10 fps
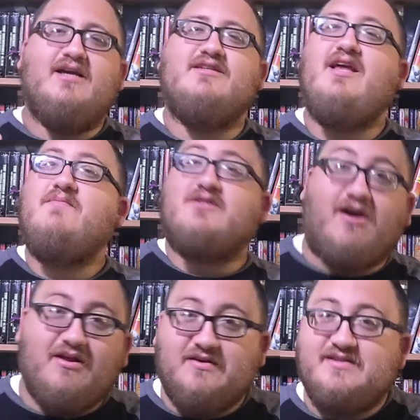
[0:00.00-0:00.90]
his name is
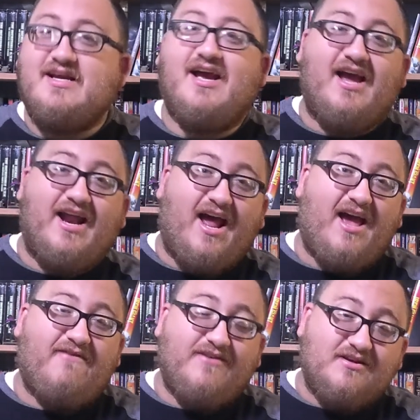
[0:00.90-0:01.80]
Carlos, and
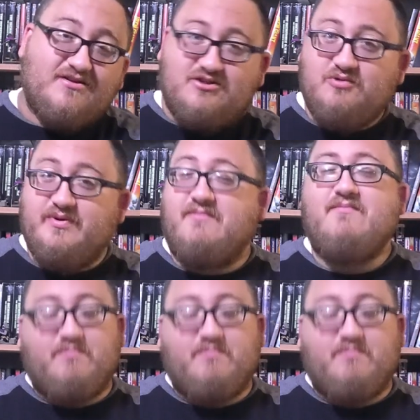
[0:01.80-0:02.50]
I feel stupid.